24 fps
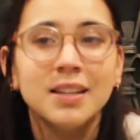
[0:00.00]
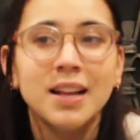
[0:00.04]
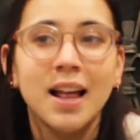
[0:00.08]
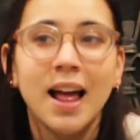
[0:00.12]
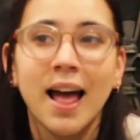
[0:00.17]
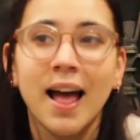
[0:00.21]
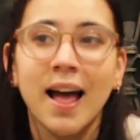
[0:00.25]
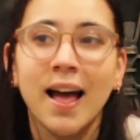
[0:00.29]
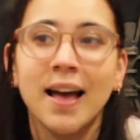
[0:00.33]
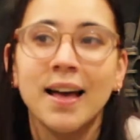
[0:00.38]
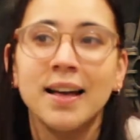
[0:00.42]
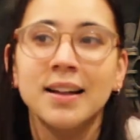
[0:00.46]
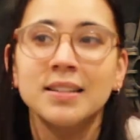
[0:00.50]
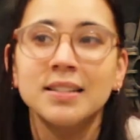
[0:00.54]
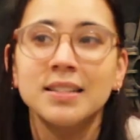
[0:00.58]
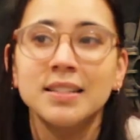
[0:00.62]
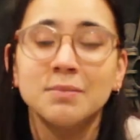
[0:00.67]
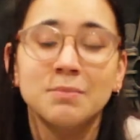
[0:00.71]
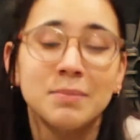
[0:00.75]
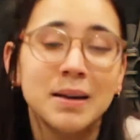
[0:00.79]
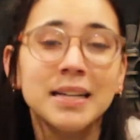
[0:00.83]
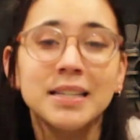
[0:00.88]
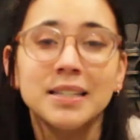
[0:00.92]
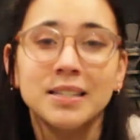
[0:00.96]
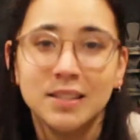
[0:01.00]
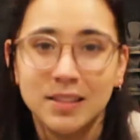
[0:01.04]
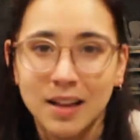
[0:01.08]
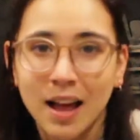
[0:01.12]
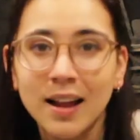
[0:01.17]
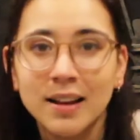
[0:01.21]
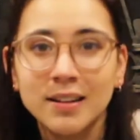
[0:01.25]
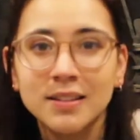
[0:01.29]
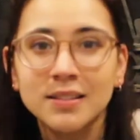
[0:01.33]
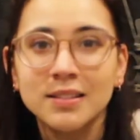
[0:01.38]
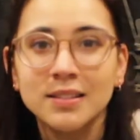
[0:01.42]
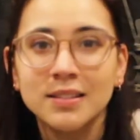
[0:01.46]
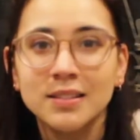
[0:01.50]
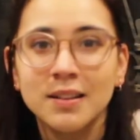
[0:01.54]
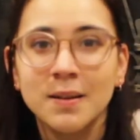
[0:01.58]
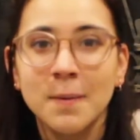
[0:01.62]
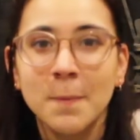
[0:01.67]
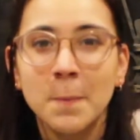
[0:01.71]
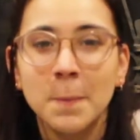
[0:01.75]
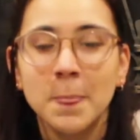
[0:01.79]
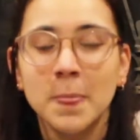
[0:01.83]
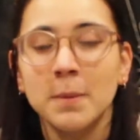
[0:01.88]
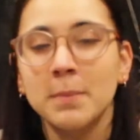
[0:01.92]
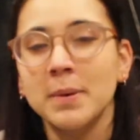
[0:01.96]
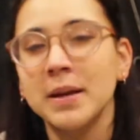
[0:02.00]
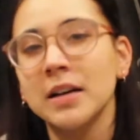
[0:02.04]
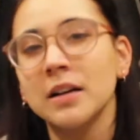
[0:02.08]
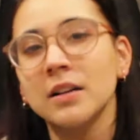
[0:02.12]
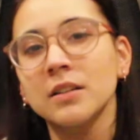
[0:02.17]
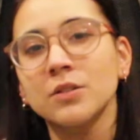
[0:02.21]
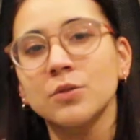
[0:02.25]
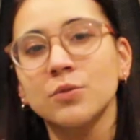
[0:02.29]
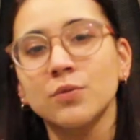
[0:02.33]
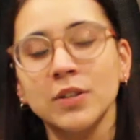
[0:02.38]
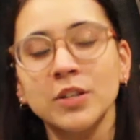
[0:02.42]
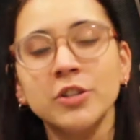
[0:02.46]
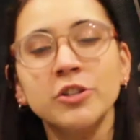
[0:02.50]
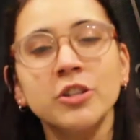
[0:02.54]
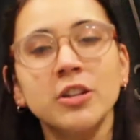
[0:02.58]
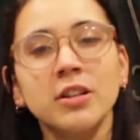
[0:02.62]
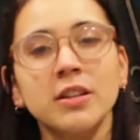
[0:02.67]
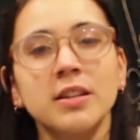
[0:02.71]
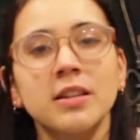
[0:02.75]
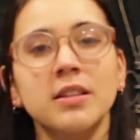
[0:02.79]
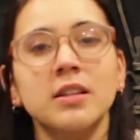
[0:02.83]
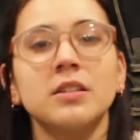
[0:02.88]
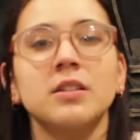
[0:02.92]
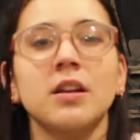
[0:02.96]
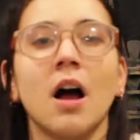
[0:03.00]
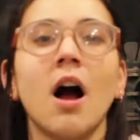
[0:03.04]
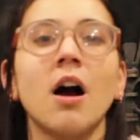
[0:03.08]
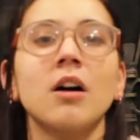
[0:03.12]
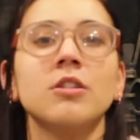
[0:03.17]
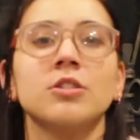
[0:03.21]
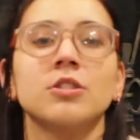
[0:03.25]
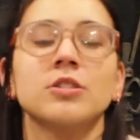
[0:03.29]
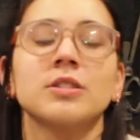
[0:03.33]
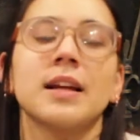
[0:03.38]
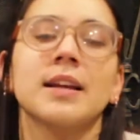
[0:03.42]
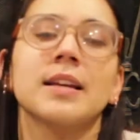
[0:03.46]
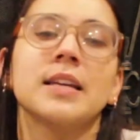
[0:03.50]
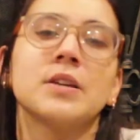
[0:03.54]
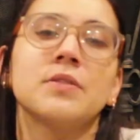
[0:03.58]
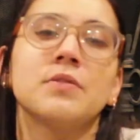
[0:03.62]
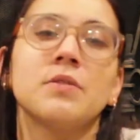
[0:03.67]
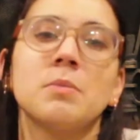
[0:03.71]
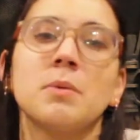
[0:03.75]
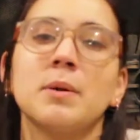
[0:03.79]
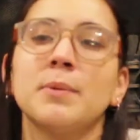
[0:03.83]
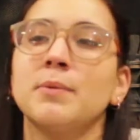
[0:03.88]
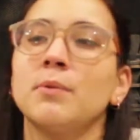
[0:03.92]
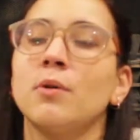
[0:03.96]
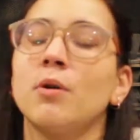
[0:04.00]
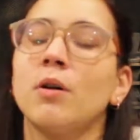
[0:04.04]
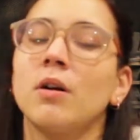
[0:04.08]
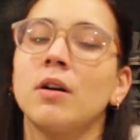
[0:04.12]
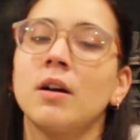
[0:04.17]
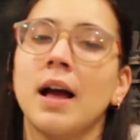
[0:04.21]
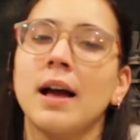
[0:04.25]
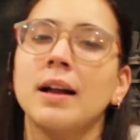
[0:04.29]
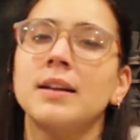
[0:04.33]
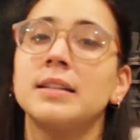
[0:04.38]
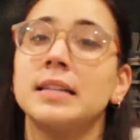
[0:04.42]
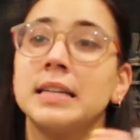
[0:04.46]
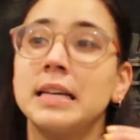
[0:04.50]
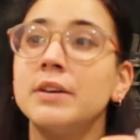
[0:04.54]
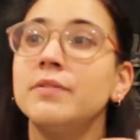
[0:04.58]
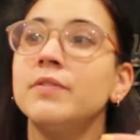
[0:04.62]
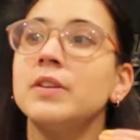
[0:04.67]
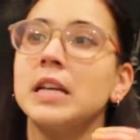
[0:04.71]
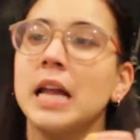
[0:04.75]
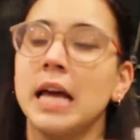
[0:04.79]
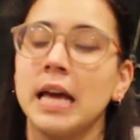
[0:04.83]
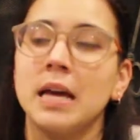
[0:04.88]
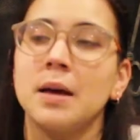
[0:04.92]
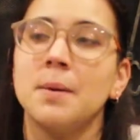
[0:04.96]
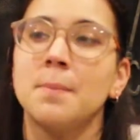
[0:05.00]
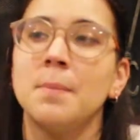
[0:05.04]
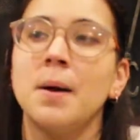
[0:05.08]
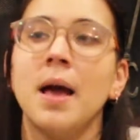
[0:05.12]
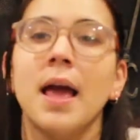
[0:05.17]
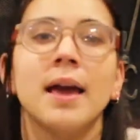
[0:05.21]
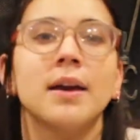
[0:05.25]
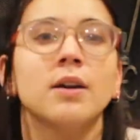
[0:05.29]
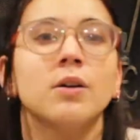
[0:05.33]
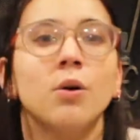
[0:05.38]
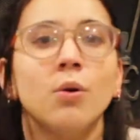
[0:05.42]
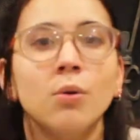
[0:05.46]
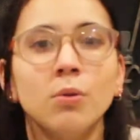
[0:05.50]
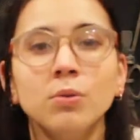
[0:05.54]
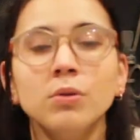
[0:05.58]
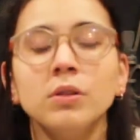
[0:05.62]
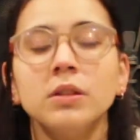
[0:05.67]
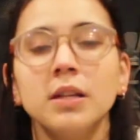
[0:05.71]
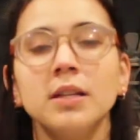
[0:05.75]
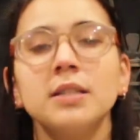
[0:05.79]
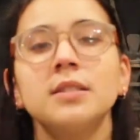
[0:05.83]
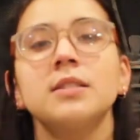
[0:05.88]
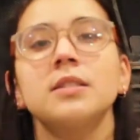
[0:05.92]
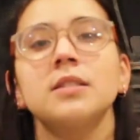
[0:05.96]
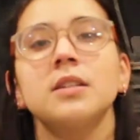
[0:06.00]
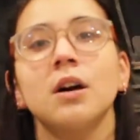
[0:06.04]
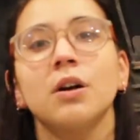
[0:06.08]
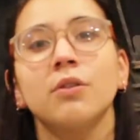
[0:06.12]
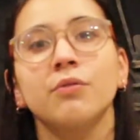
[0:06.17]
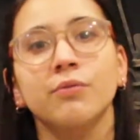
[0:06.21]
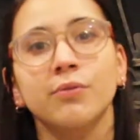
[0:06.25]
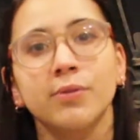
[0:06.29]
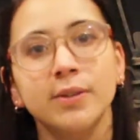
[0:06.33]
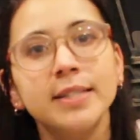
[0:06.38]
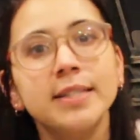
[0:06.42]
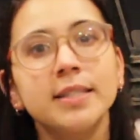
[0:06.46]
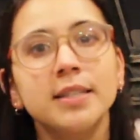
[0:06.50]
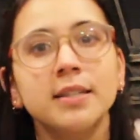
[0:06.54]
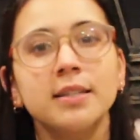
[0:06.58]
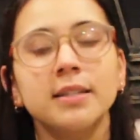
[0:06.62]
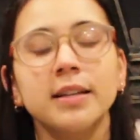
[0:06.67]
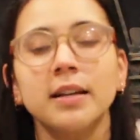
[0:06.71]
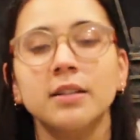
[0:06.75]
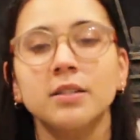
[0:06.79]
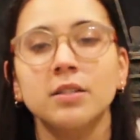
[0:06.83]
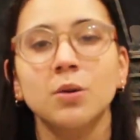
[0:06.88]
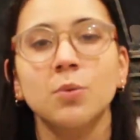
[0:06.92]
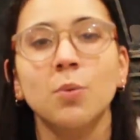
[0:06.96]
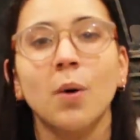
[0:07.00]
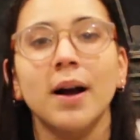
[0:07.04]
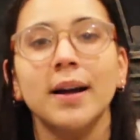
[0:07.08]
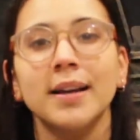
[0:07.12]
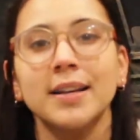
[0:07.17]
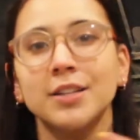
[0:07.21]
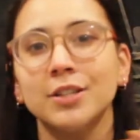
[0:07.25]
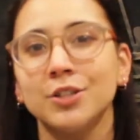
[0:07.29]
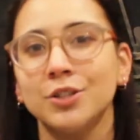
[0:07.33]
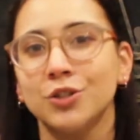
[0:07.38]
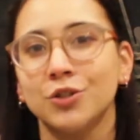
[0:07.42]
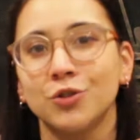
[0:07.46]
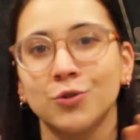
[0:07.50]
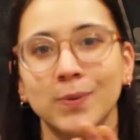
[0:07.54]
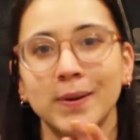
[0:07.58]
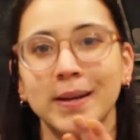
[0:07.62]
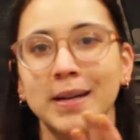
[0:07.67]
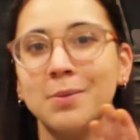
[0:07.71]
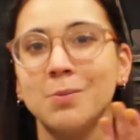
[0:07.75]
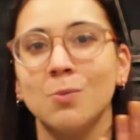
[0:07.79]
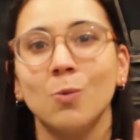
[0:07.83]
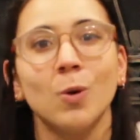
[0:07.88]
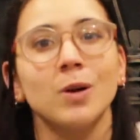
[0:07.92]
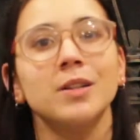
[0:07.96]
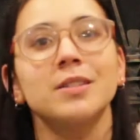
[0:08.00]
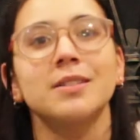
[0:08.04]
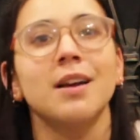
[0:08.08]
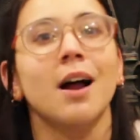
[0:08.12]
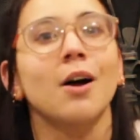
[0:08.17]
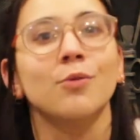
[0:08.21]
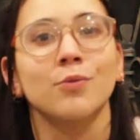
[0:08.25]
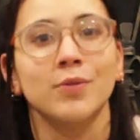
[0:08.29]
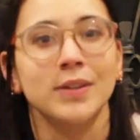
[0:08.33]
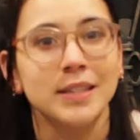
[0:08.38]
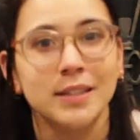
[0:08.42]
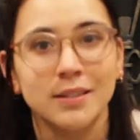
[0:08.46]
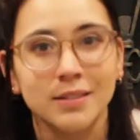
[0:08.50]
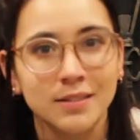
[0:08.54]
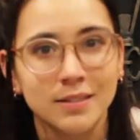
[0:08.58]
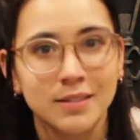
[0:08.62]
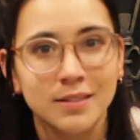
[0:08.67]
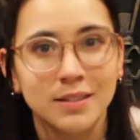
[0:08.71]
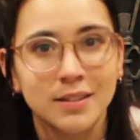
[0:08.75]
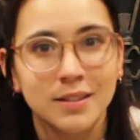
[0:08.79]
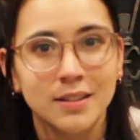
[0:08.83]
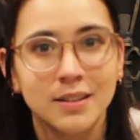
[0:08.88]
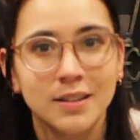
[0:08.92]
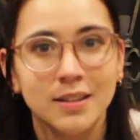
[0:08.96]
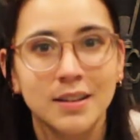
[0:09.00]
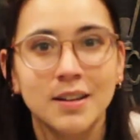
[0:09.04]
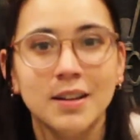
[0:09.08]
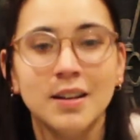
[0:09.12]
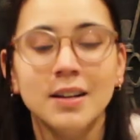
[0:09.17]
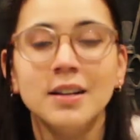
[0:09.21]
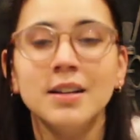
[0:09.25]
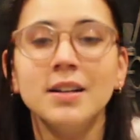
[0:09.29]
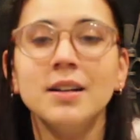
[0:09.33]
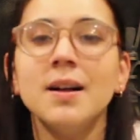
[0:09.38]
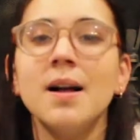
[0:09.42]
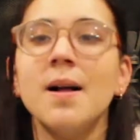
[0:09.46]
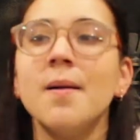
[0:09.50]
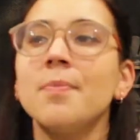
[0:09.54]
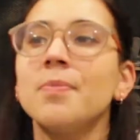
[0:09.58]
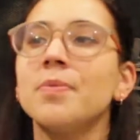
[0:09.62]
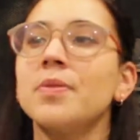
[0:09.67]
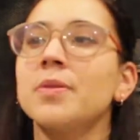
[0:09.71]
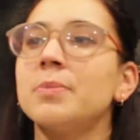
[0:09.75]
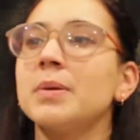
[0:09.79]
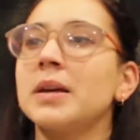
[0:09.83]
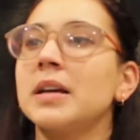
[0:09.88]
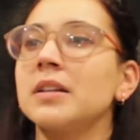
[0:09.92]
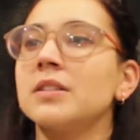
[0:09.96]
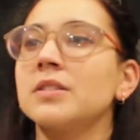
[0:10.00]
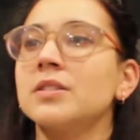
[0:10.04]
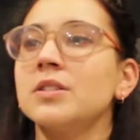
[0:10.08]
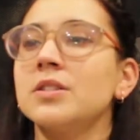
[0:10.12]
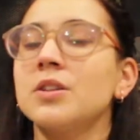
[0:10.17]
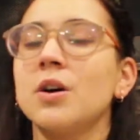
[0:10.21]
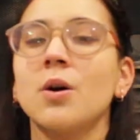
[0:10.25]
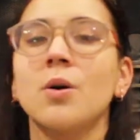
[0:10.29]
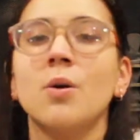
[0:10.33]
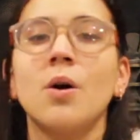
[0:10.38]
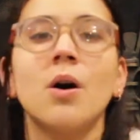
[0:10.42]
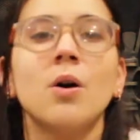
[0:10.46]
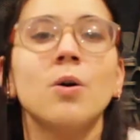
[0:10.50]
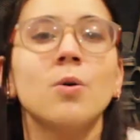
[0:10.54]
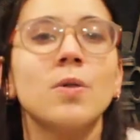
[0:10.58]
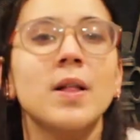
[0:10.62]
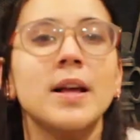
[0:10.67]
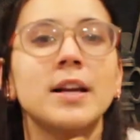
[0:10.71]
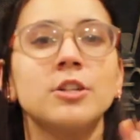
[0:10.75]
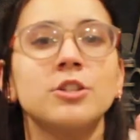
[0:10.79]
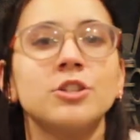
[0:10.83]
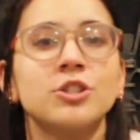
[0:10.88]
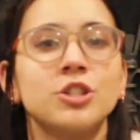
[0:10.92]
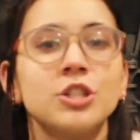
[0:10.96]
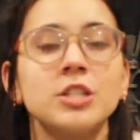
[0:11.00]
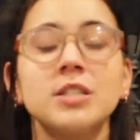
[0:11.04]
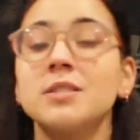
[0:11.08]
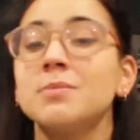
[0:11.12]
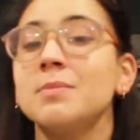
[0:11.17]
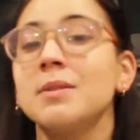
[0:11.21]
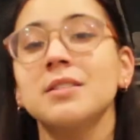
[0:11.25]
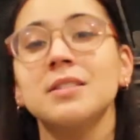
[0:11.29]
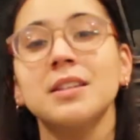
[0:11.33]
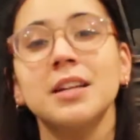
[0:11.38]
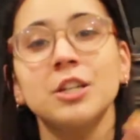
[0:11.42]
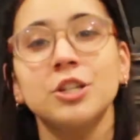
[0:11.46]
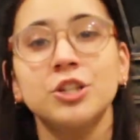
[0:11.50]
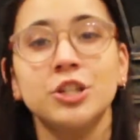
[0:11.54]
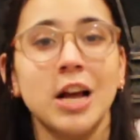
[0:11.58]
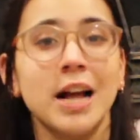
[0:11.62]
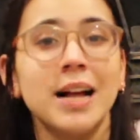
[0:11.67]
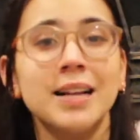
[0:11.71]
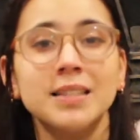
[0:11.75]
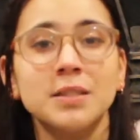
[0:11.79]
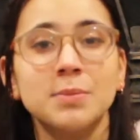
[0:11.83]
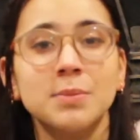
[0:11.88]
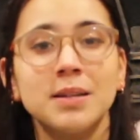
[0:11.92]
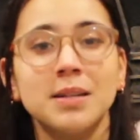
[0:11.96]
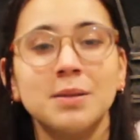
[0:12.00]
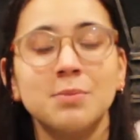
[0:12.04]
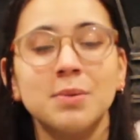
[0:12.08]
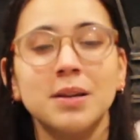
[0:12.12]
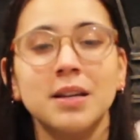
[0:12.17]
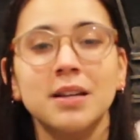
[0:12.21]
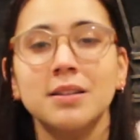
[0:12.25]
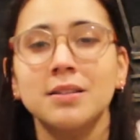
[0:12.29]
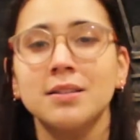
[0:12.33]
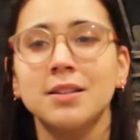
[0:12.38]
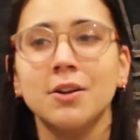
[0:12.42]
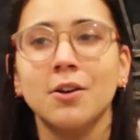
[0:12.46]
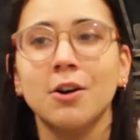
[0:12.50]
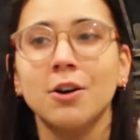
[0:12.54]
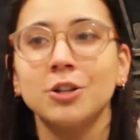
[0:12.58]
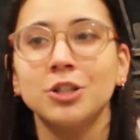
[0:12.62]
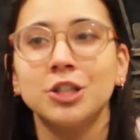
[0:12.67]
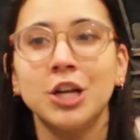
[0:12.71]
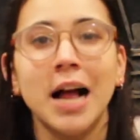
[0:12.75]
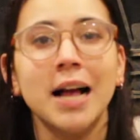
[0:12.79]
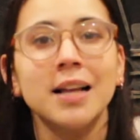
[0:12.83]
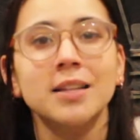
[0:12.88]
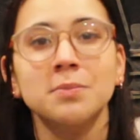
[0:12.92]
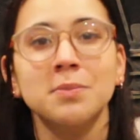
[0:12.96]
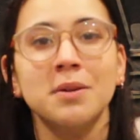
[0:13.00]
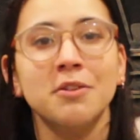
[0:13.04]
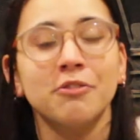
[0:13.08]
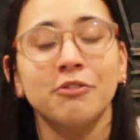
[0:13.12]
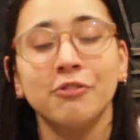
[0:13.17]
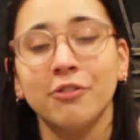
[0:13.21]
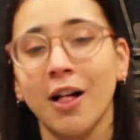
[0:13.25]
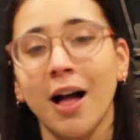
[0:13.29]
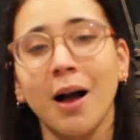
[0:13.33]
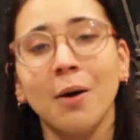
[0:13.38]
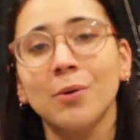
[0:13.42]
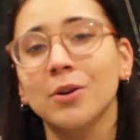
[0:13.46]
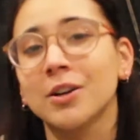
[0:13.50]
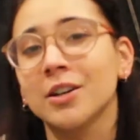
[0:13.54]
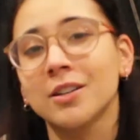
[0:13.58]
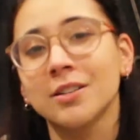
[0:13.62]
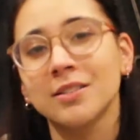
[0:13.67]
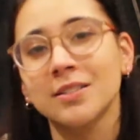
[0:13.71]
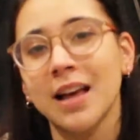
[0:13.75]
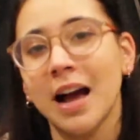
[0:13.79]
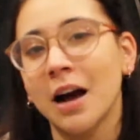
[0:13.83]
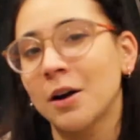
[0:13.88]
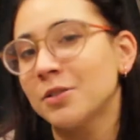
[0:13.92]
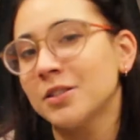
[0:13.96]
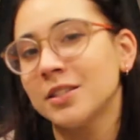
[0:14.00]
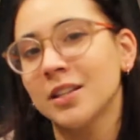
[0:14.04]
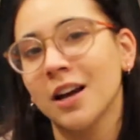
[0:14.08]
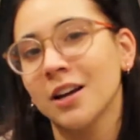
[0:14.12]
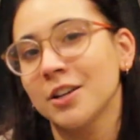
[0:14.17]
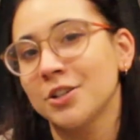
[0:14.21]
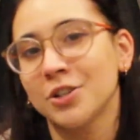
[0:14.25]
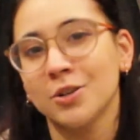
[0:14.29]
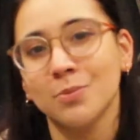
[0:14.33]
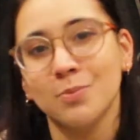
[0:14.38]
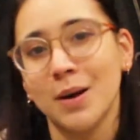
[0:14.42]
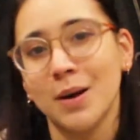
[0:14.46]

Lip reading: And it made sense, because originally the doctors had given him a whole list of reasons as to why his dream was not real. Because, she smells like jasmine because there are jasmine flowers outside